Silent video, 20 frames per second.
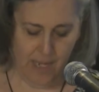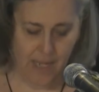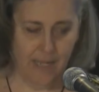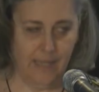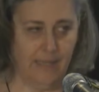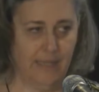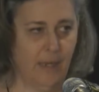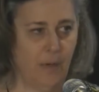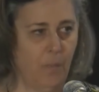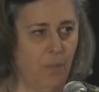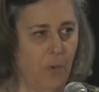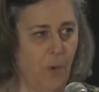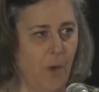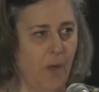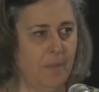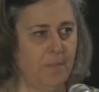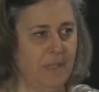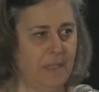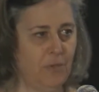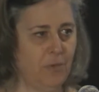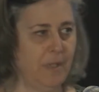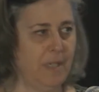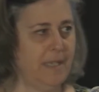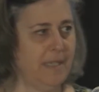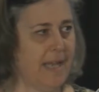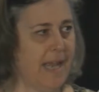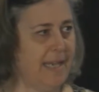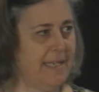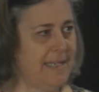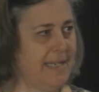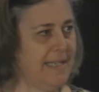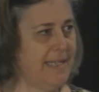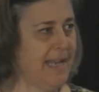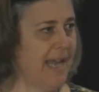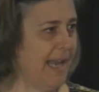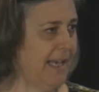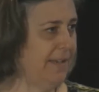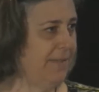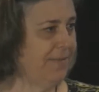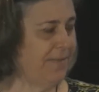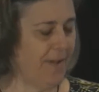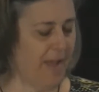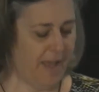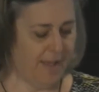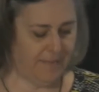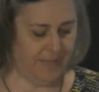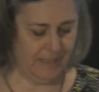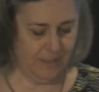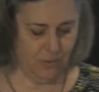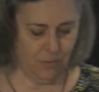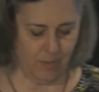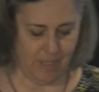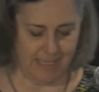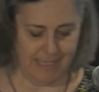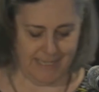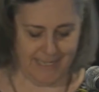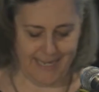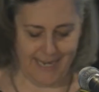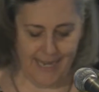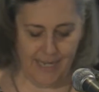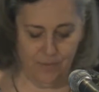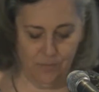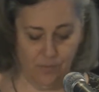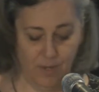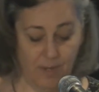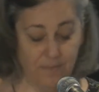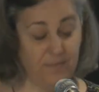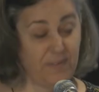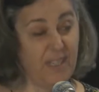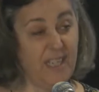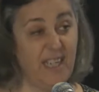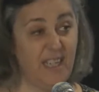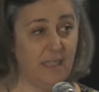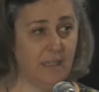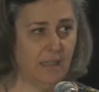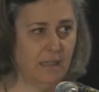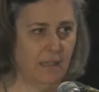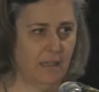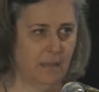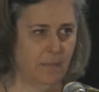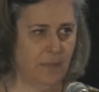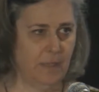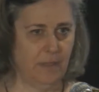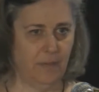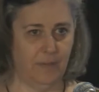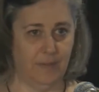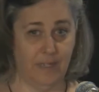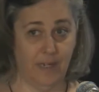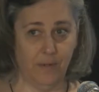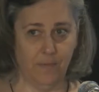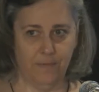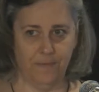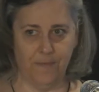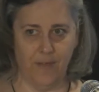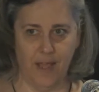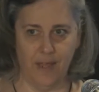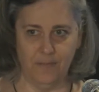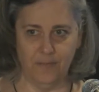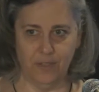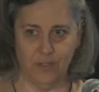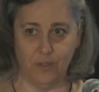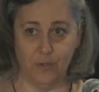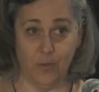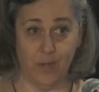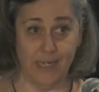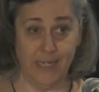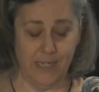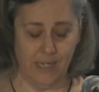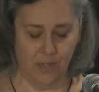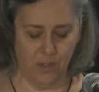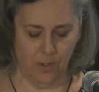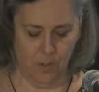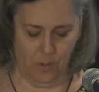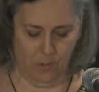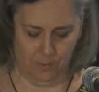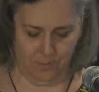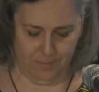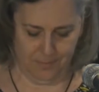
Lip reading: They're born between 1995 and 2010, roughly. They're 5 to 20-year-old.